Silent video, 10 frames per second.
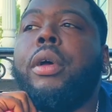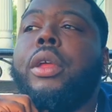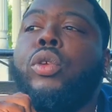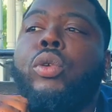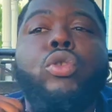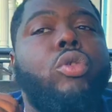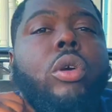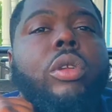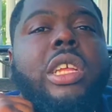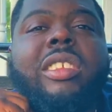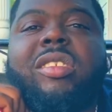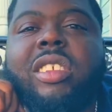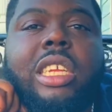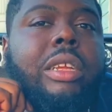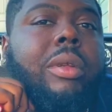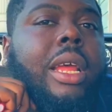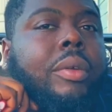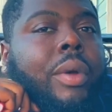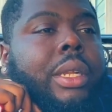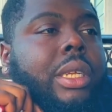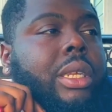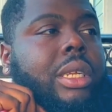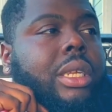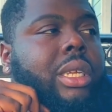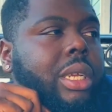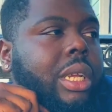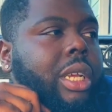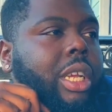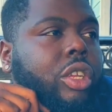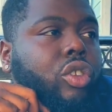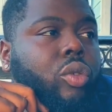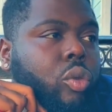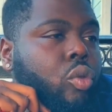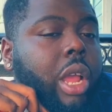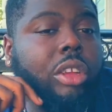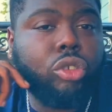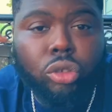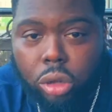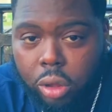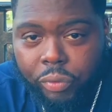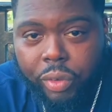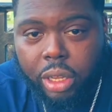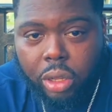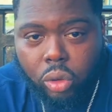But you gonna need a team, like whether, cause you can't shoot your own video.